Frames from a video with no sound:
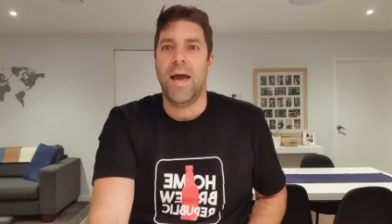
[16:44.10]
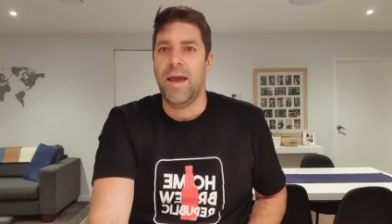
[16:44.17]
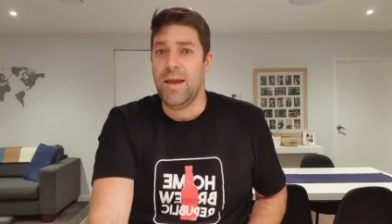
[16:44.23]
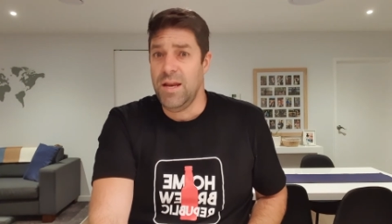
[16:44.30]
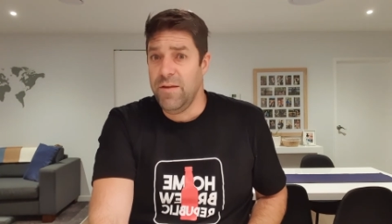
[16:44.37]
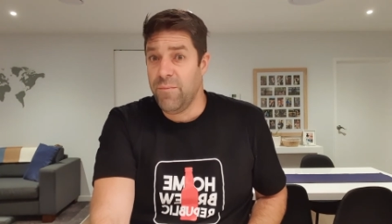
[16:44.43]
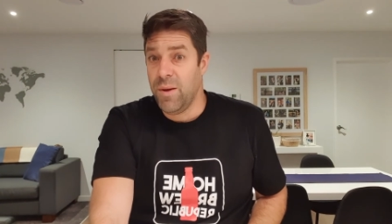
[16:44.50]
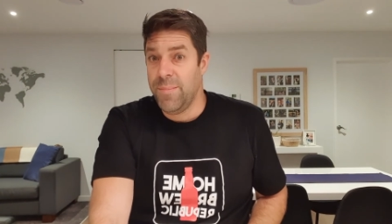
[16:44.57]

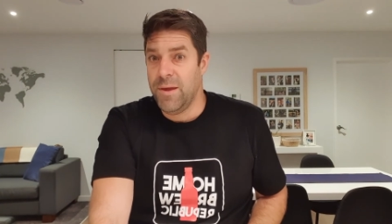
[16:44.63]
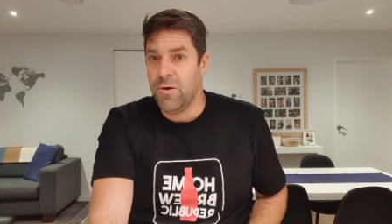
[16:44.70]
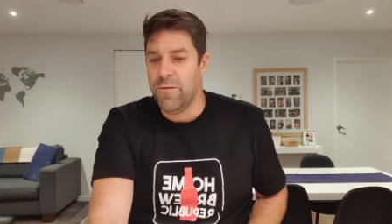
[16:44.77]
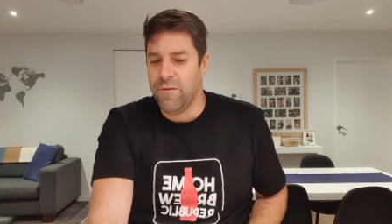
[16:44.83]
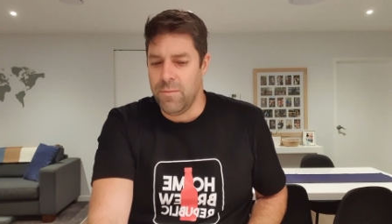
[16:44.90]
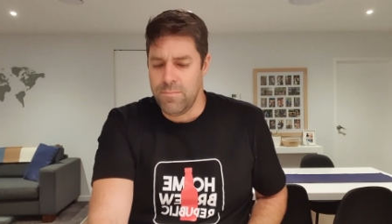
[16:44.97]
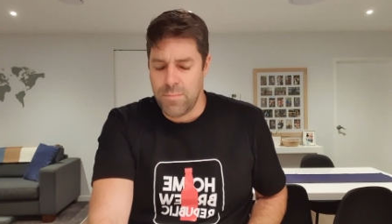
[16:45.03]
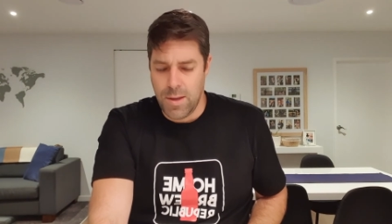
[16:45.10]
any of my beer with
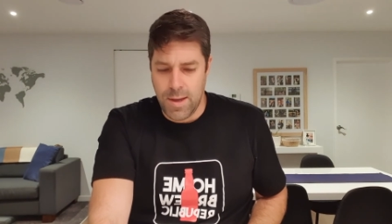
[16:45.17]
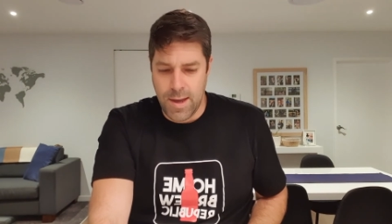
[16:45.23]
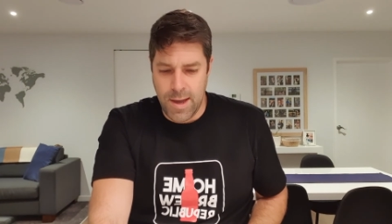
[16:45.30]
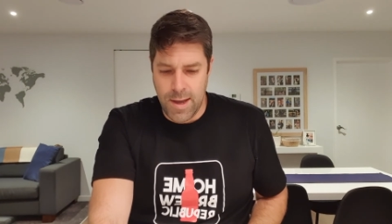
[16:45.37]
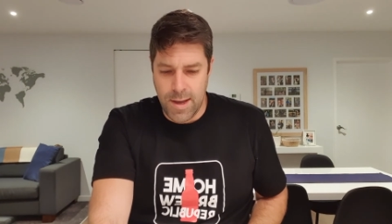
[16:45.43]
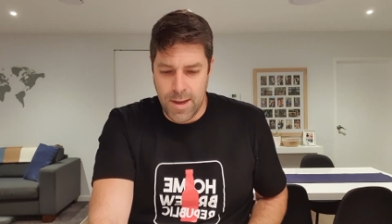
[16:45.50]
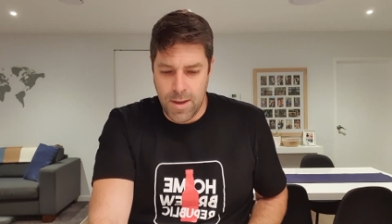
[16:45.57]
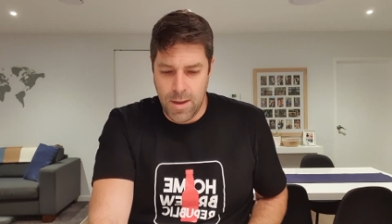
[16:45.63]
him.
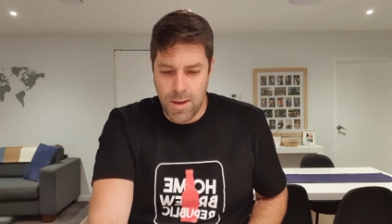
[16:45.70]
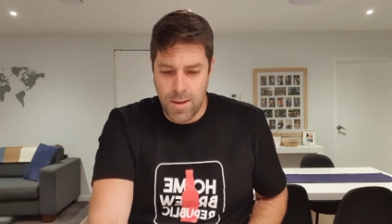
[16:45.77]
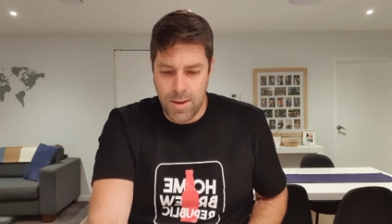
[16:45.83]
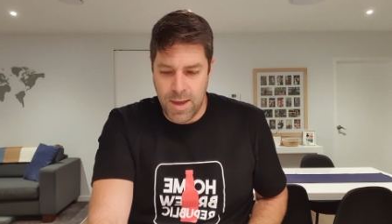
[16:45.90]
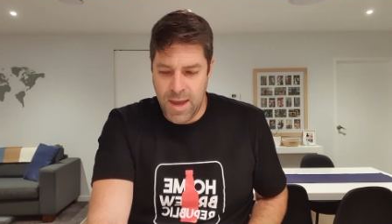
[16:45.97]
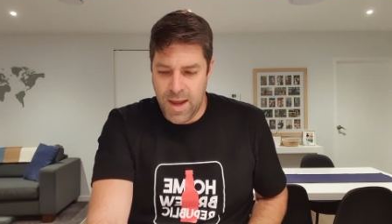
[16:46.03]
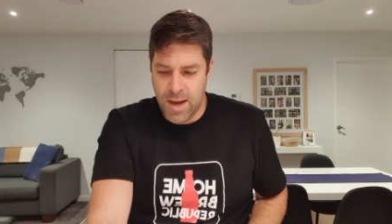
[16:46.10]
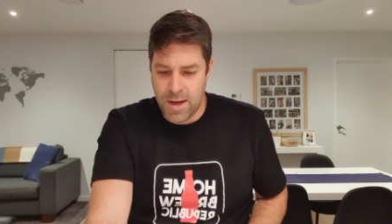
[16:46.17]

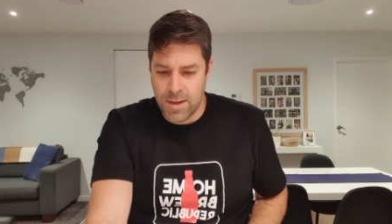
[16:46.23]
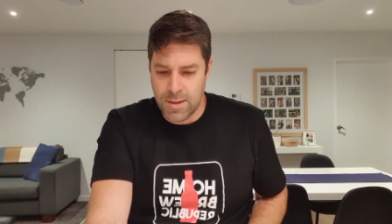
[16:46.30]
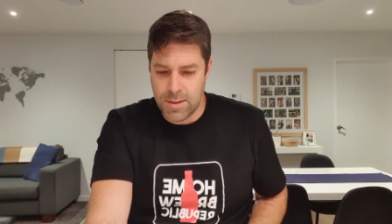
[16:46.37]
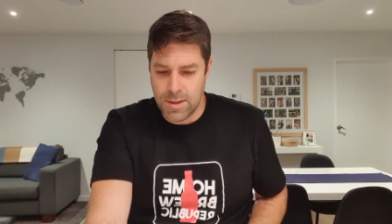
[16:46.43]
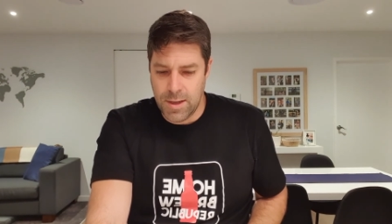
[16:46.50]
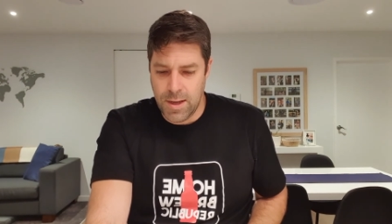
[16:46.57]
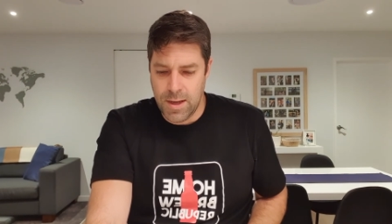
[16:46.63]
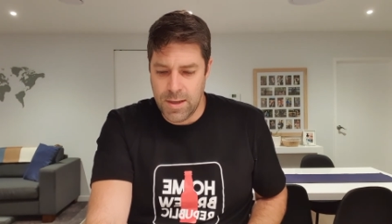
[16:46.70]
And
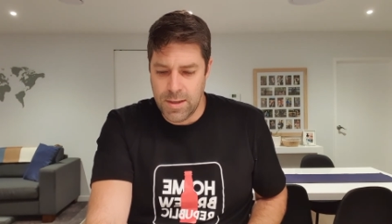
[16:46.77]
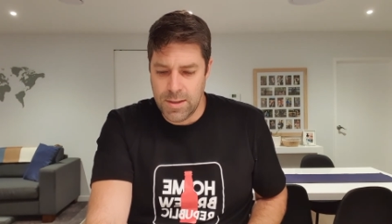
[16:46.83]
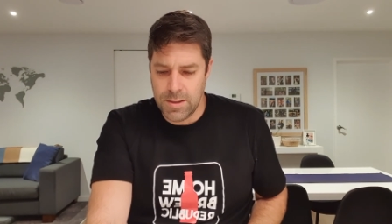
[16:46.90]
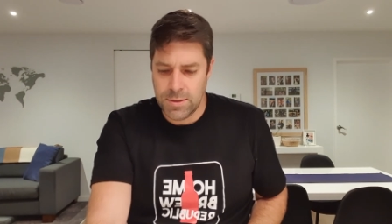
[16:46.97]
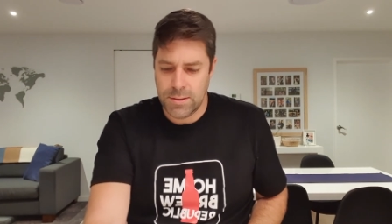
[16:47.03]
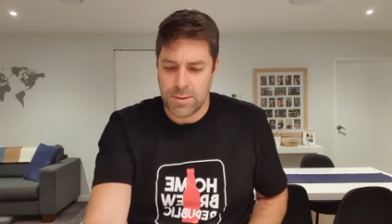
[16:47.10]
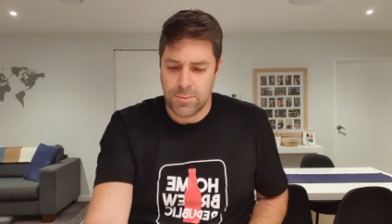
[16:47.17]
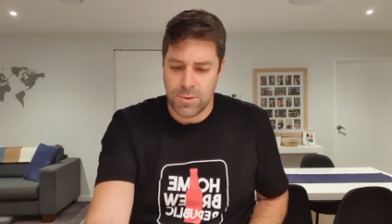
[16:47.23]

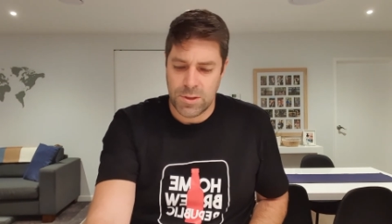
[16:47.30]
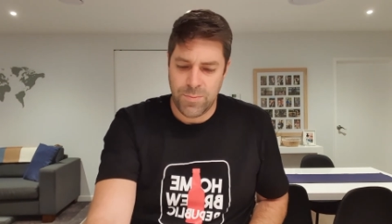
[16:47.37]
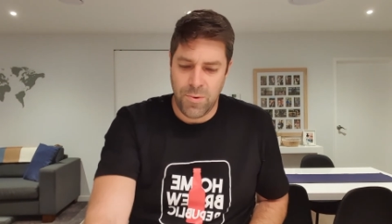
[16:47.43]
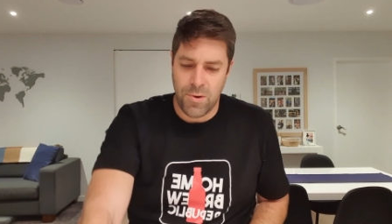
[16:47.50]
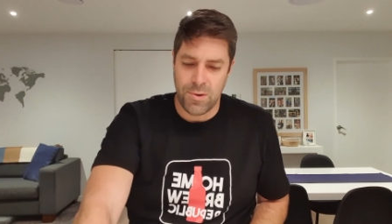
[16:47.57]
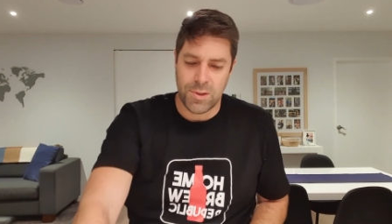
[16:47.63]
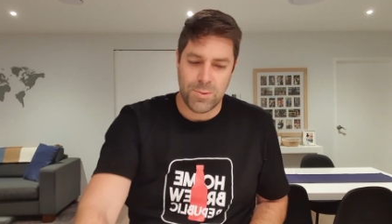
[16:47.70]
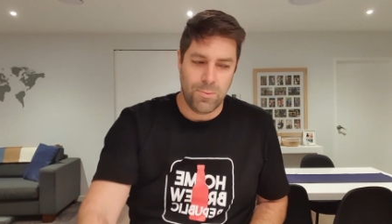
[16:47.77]
his
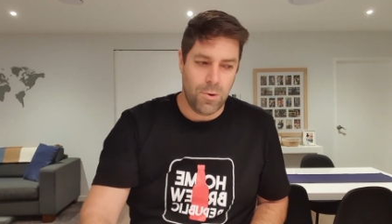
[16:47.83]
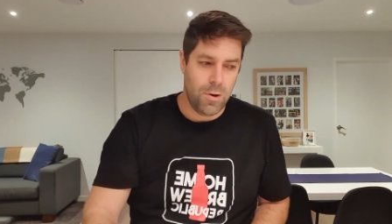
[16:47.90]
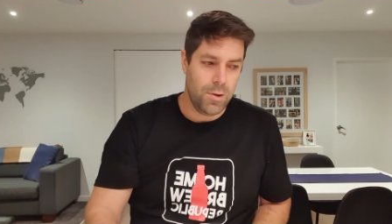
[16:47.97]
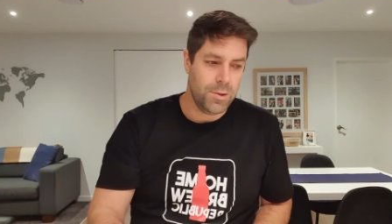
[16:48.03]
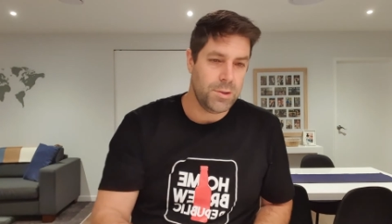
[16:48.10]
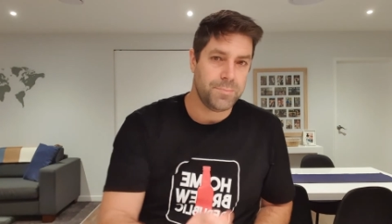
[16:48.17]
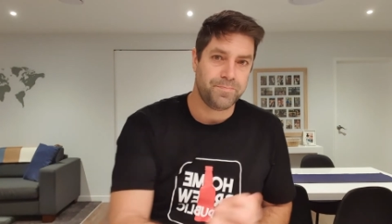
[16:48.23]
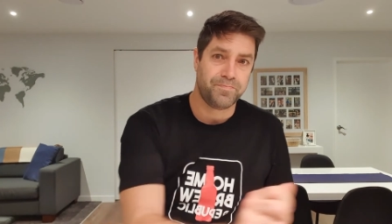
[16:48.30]
response
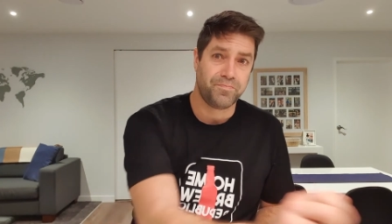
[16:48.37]
was,